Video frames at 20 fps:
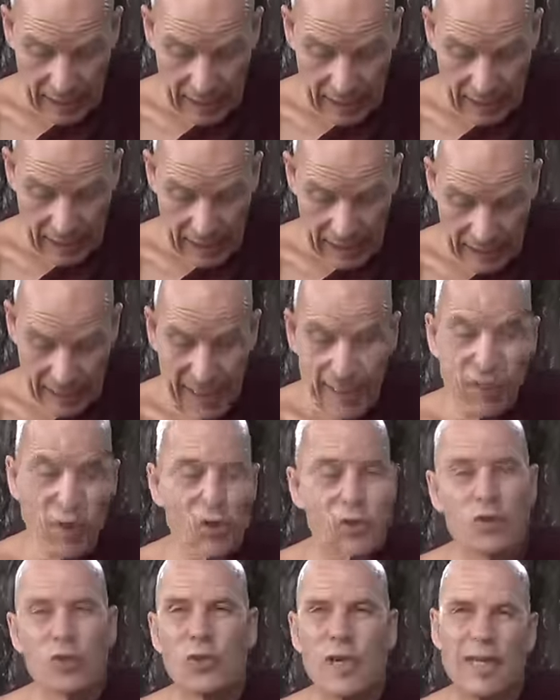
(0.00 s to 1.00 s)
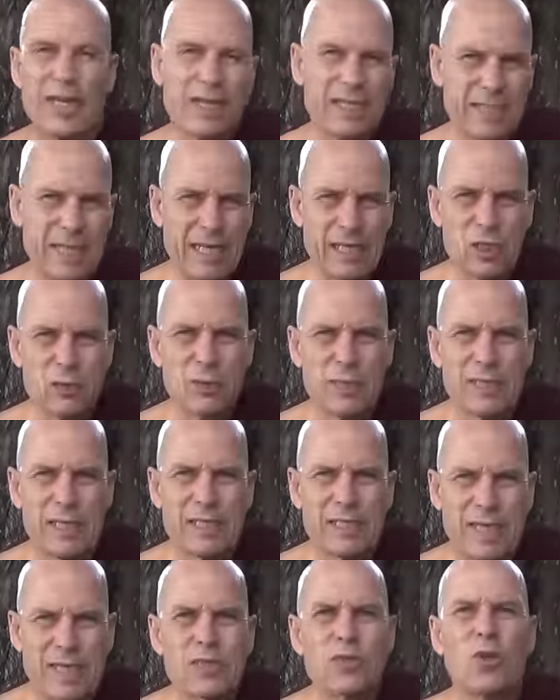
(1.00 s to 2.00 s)
is that also an attachment?
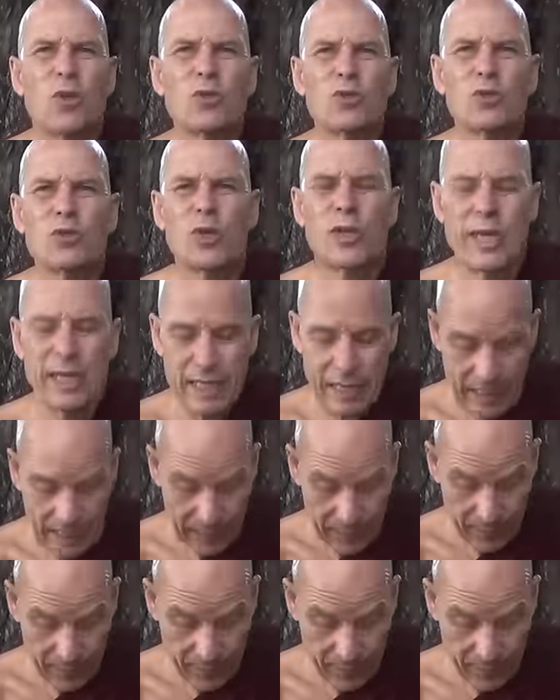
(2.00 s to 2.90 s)
Is that also clinging?